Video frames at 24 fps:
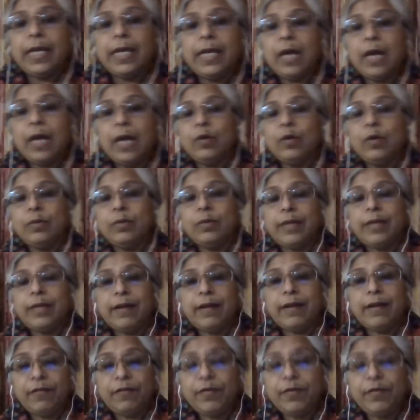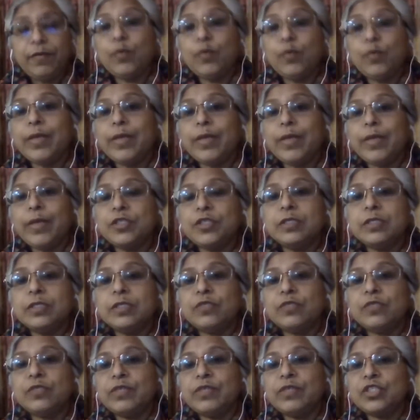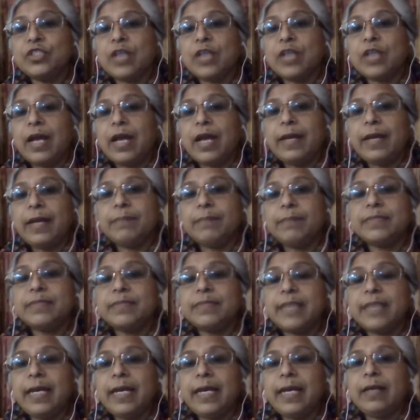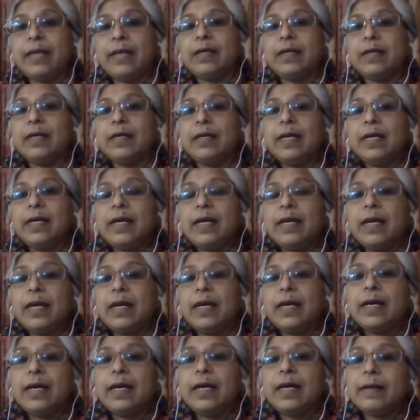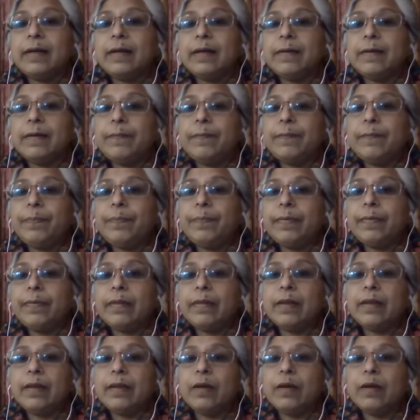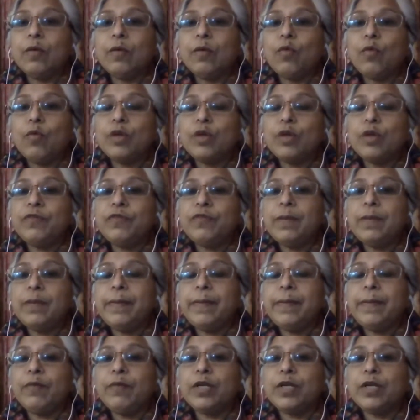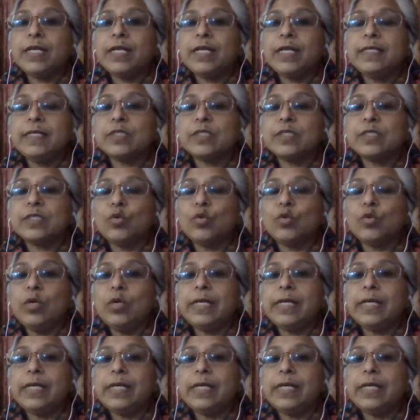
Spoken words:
Now, there are a few questions which I am seeing. What are the school